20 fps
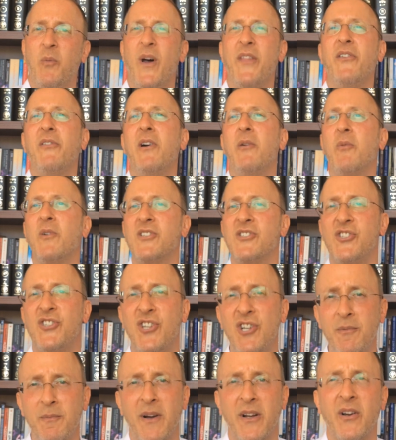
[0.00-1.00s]
whether it was
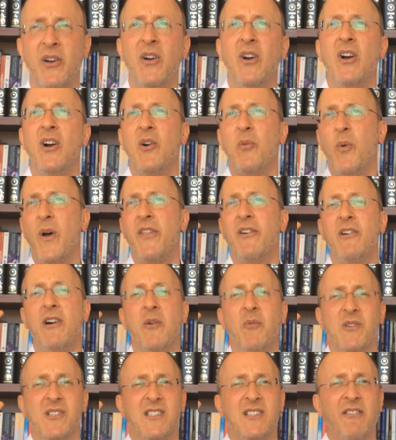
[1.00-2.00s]
human, whether
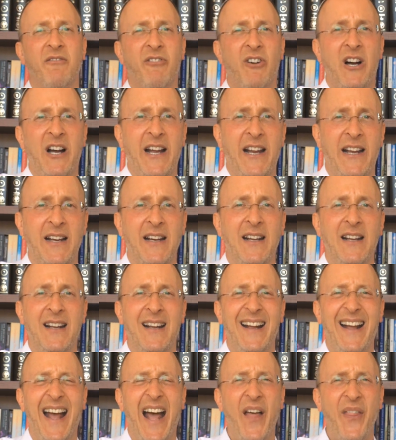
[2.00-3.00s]
it was divine.
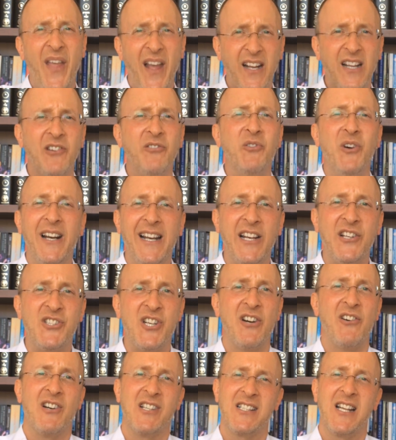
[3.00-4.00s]
And that can really
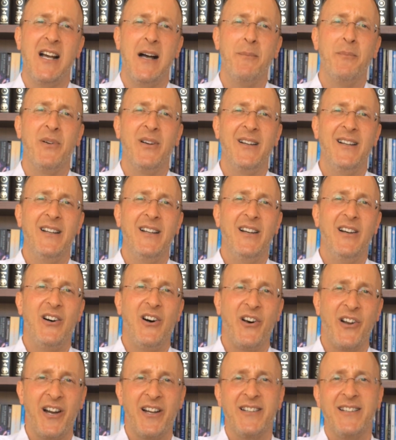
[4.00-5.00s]
cheer us up
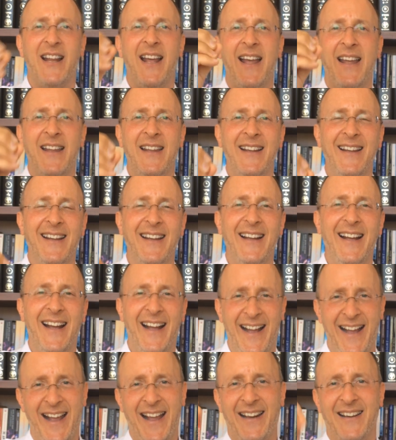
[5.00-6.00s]
on our day
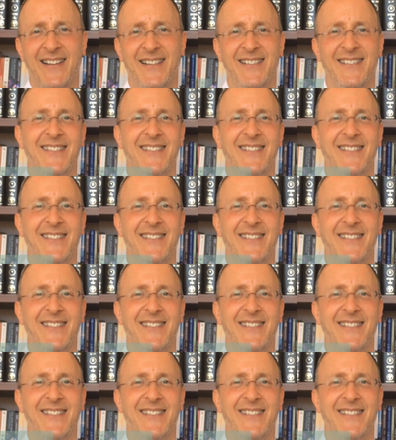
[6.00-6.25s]
ahead.